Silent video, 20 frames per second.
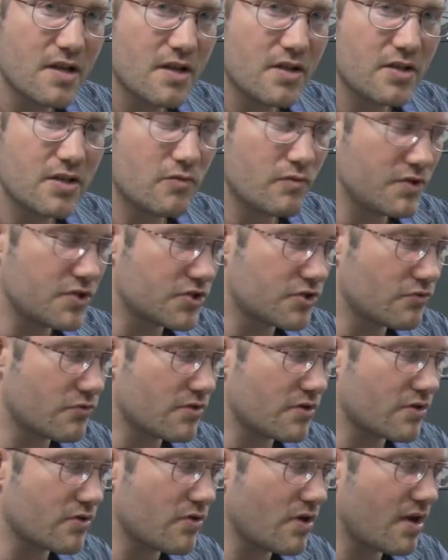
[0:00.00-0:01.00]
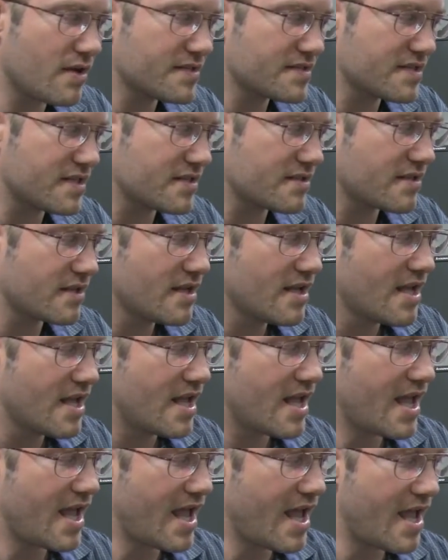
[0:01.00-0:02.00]
you would short across it
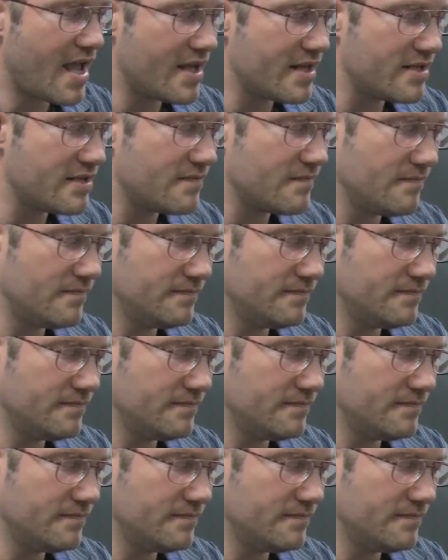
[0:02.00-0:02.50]
and